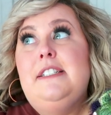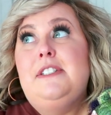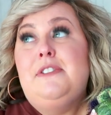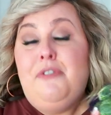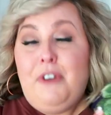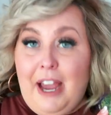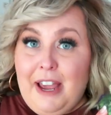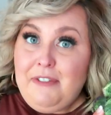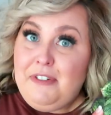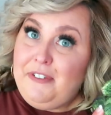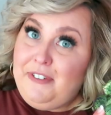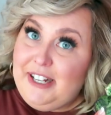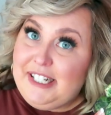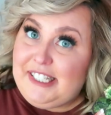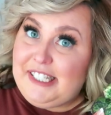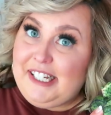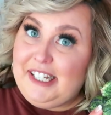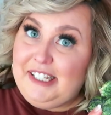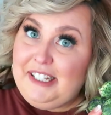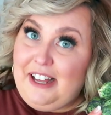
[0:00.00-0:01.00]
5 of
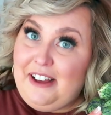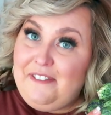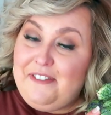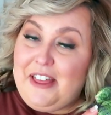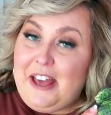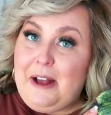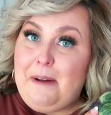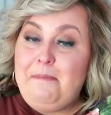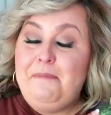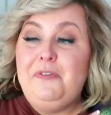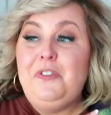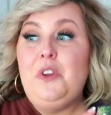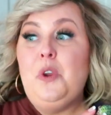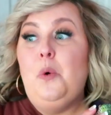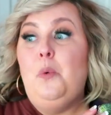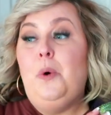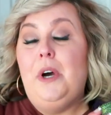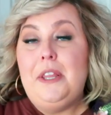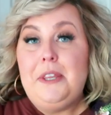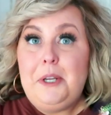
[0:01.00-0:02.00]
us that love them,
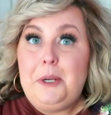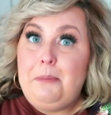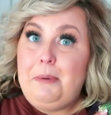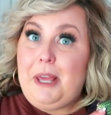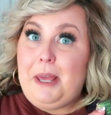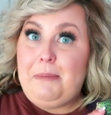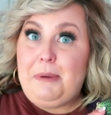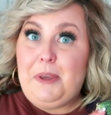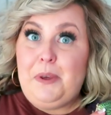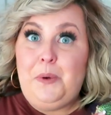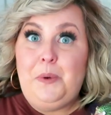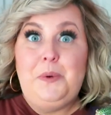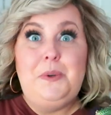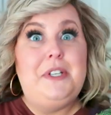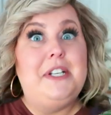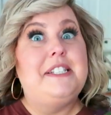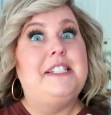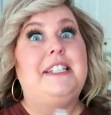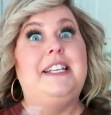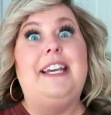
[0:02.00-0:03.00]
one little baby who
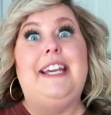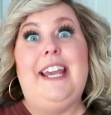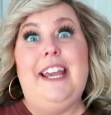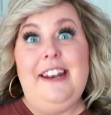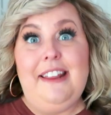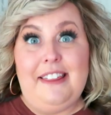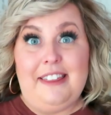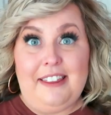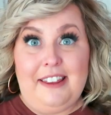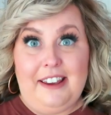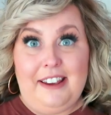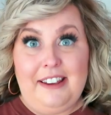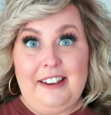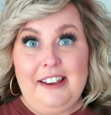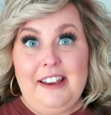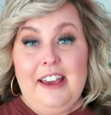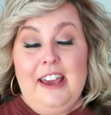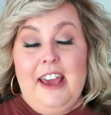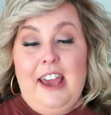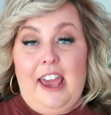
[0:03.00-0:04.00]
doesn't like anything,